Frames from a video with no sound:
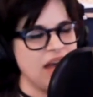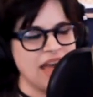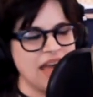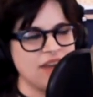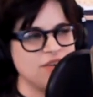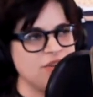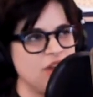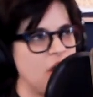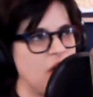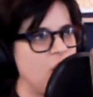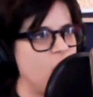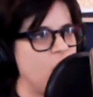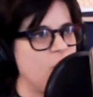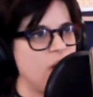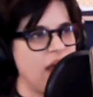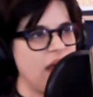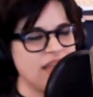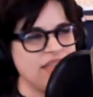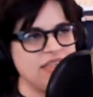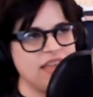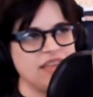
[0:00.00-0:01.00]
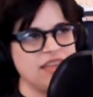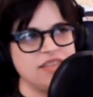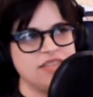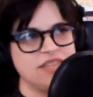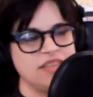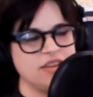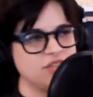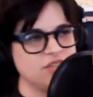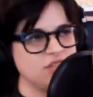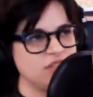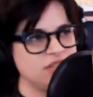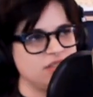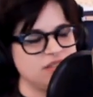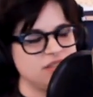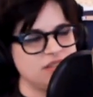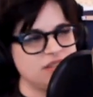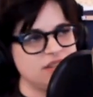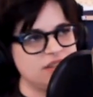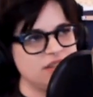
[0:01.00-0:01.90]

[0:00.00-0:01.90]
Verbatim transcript: I don't know. I think that there's,